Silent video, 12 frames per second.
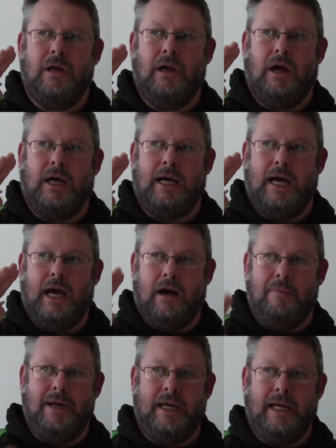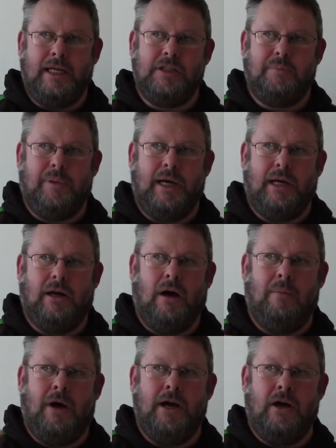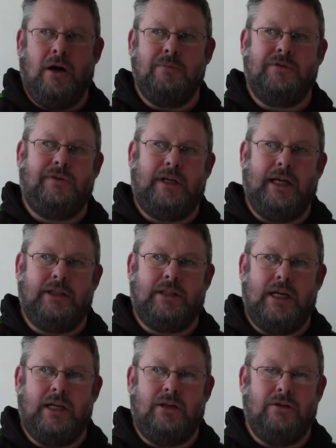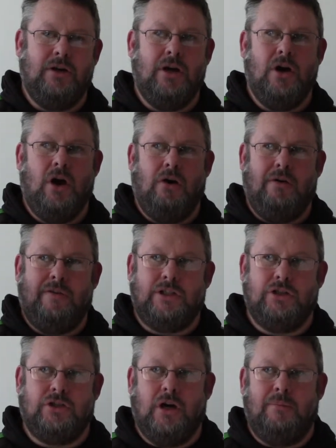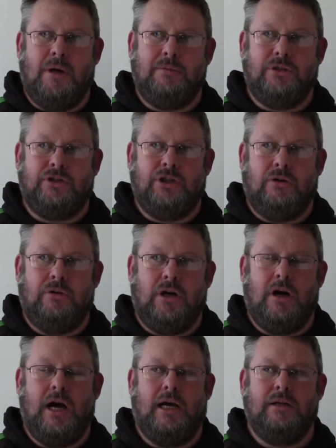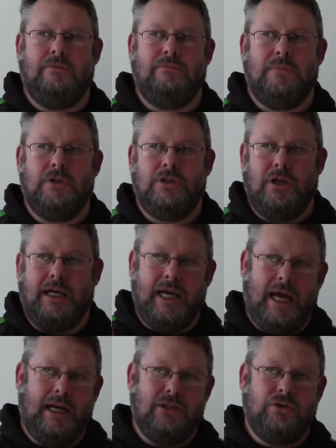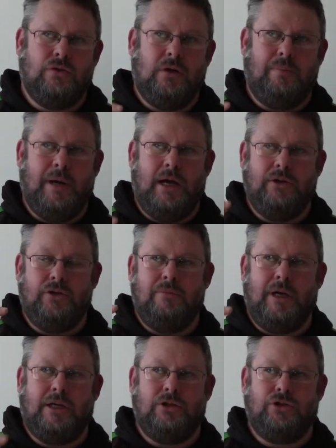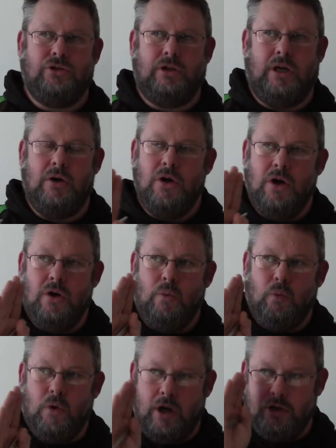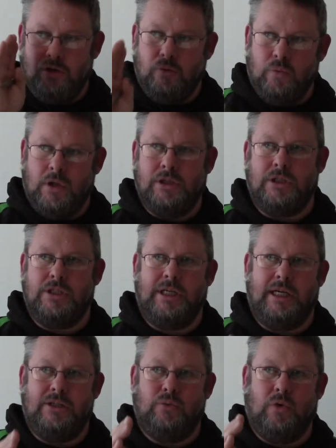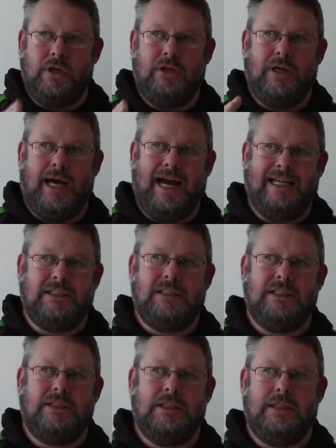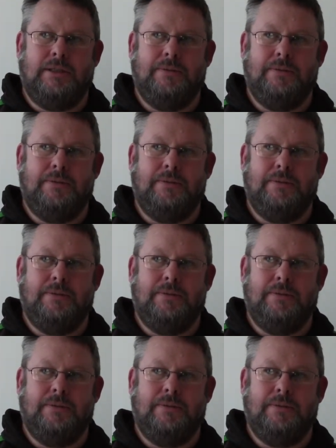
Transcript: Okay, are my knees bent? Are my arms fully extended, or have I just got them up to shoulder height? So again, it's all about you making sure that what you want to see is what you actually see.